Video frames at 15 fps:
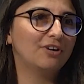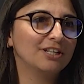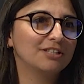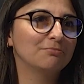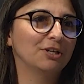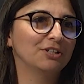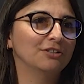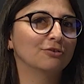
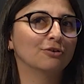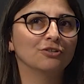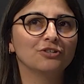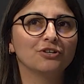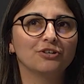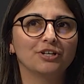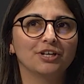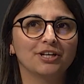fight money
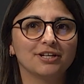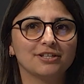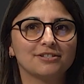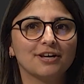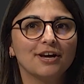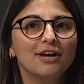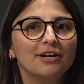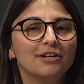laundering
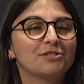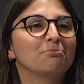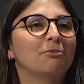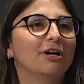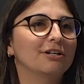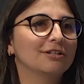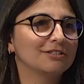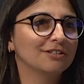is
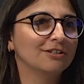mired